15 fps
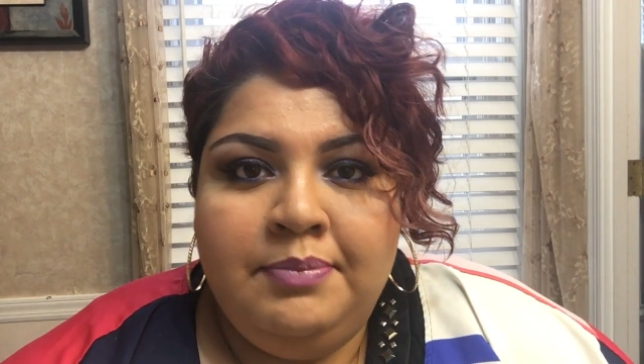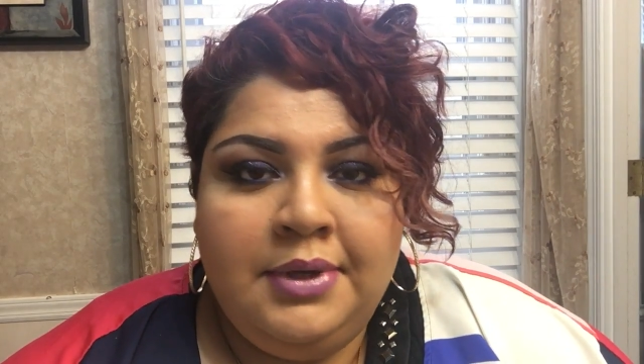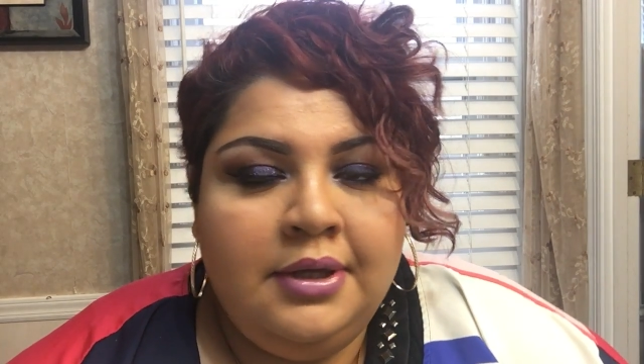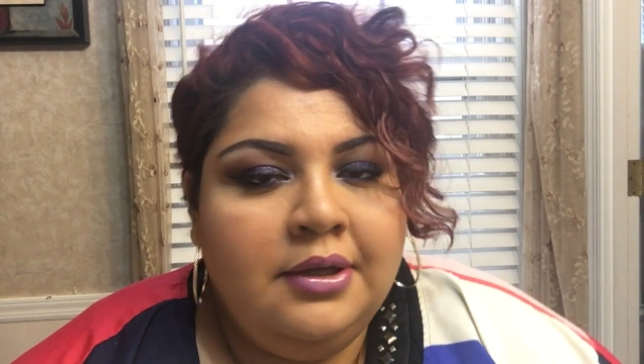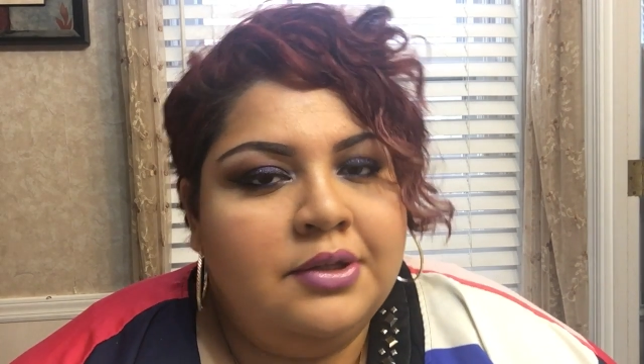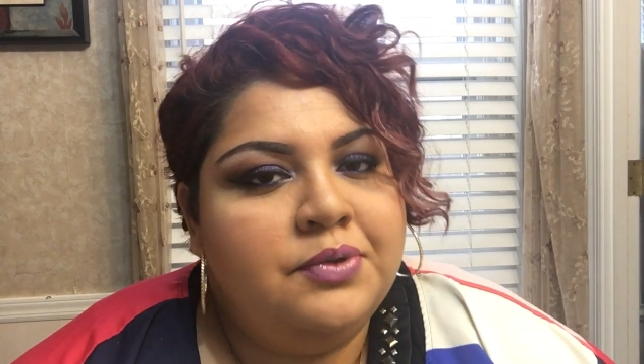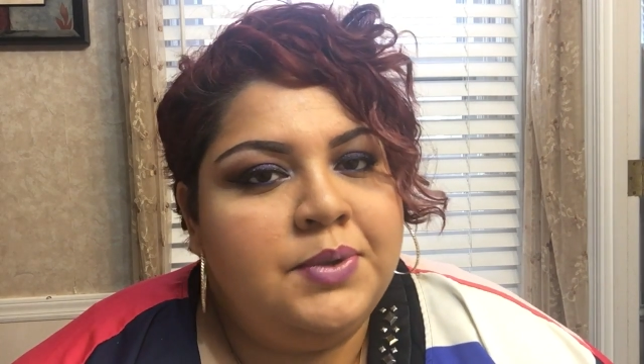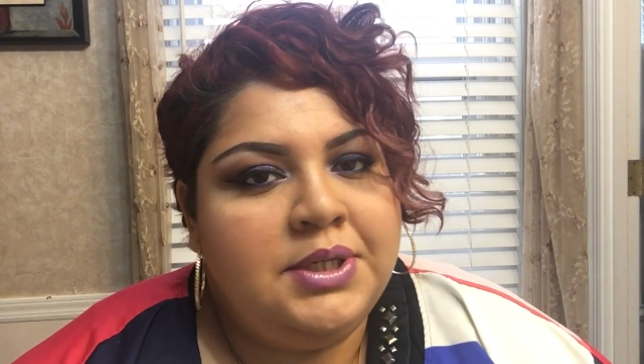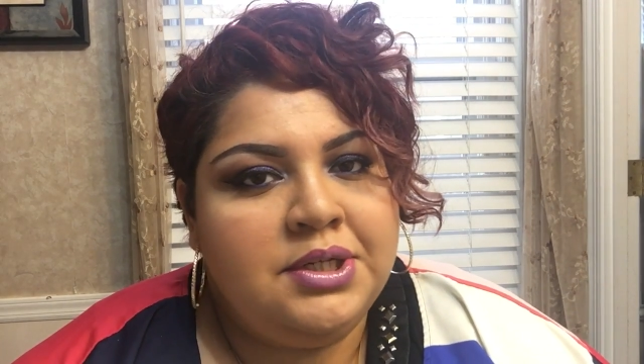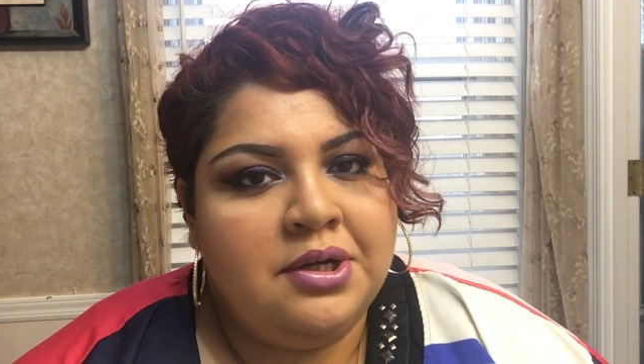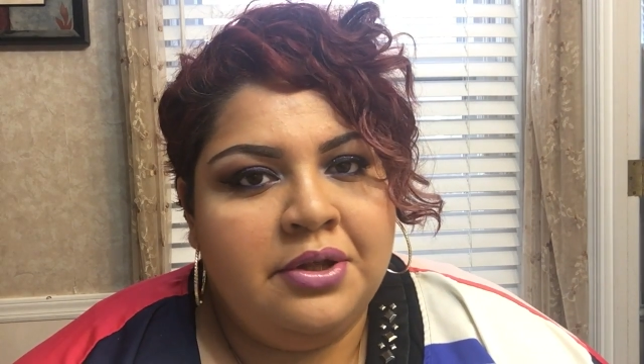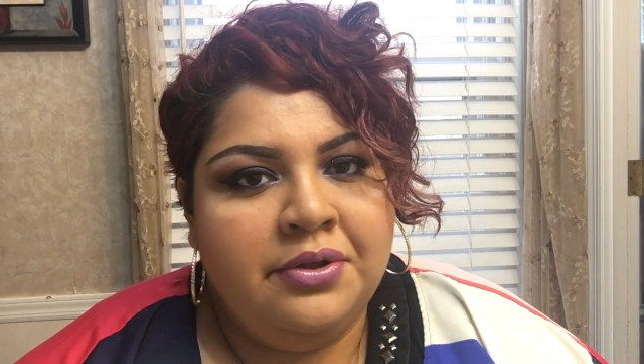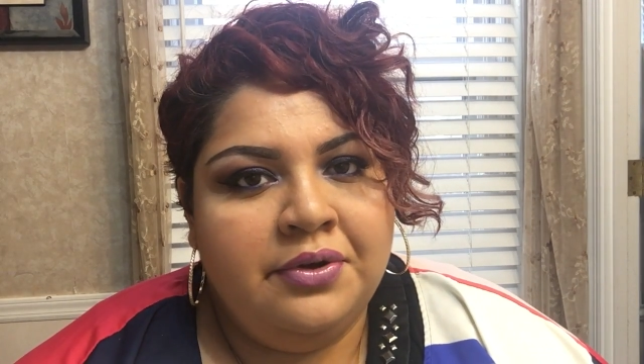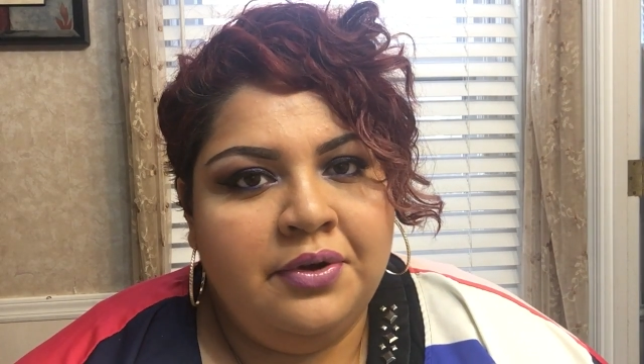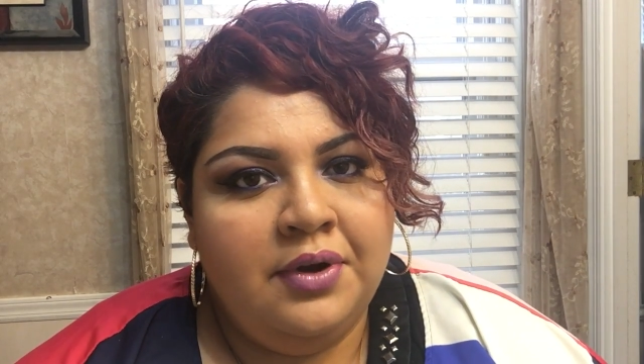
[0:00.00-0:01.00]
Be good to each
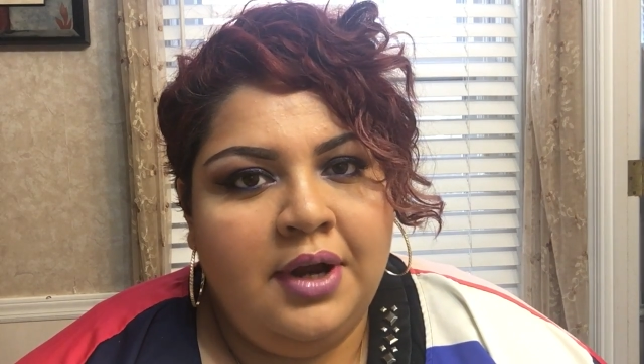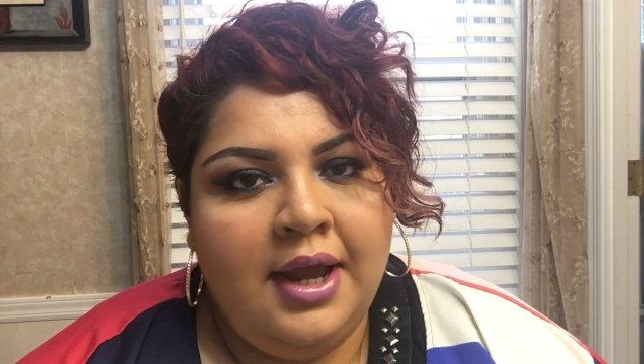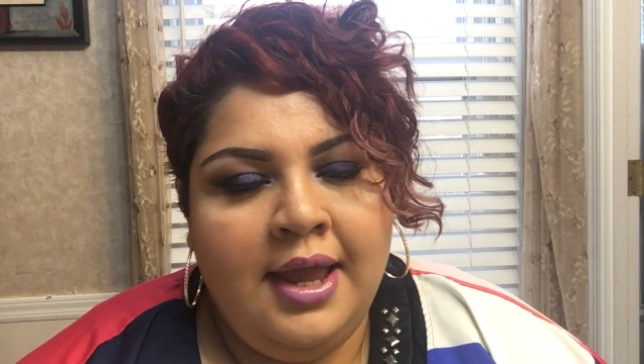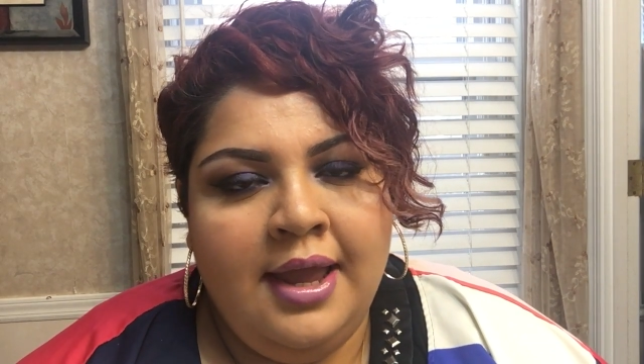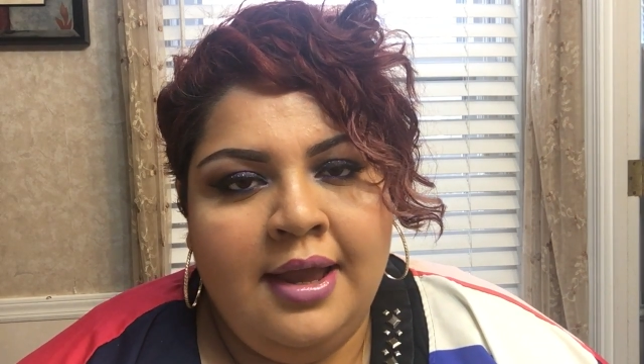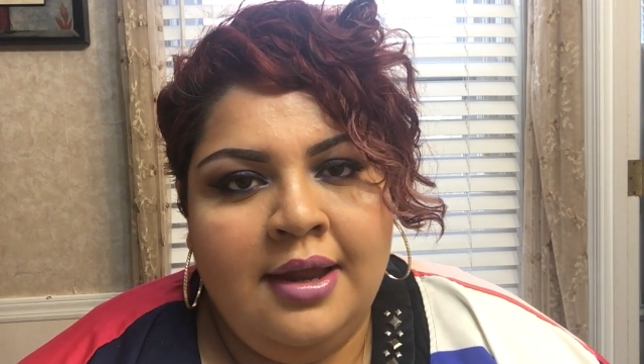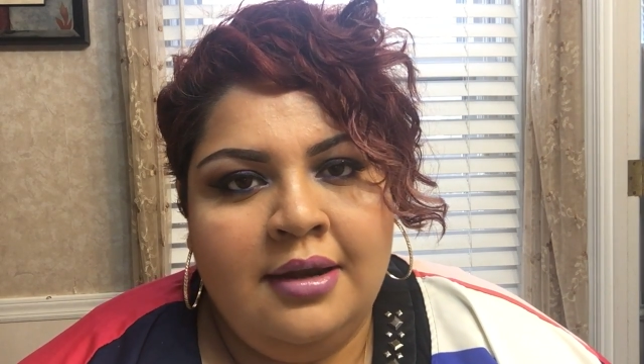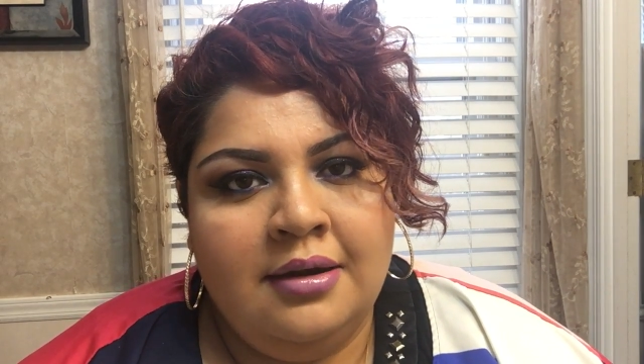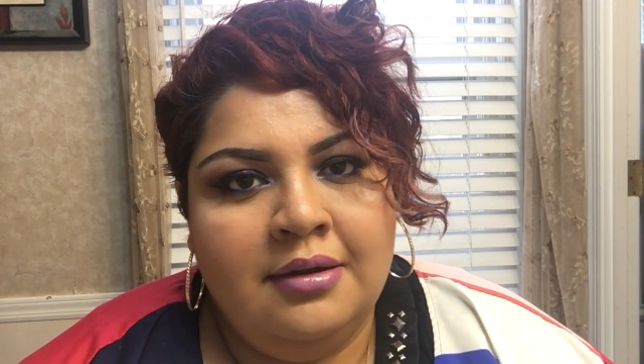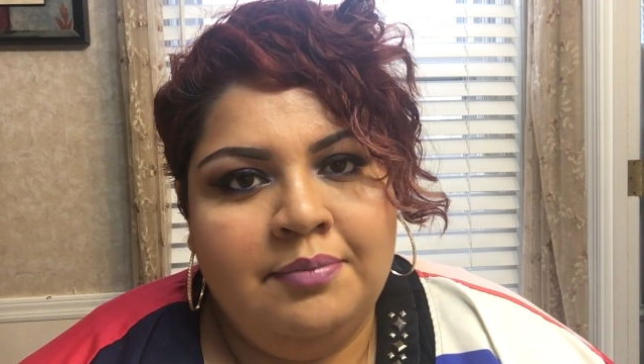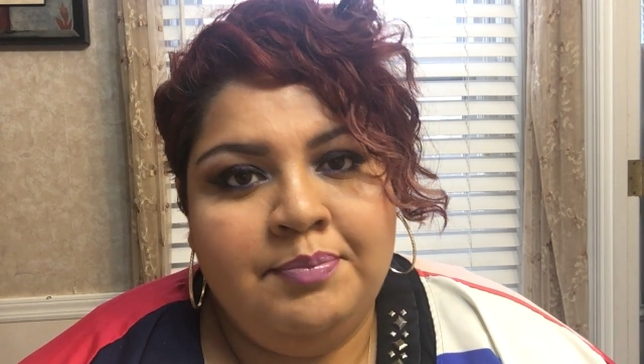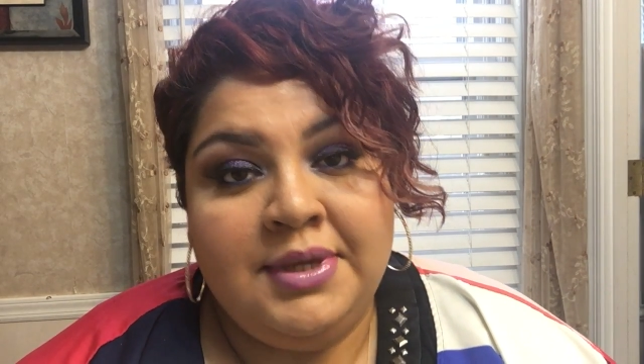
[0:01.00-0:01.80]
other and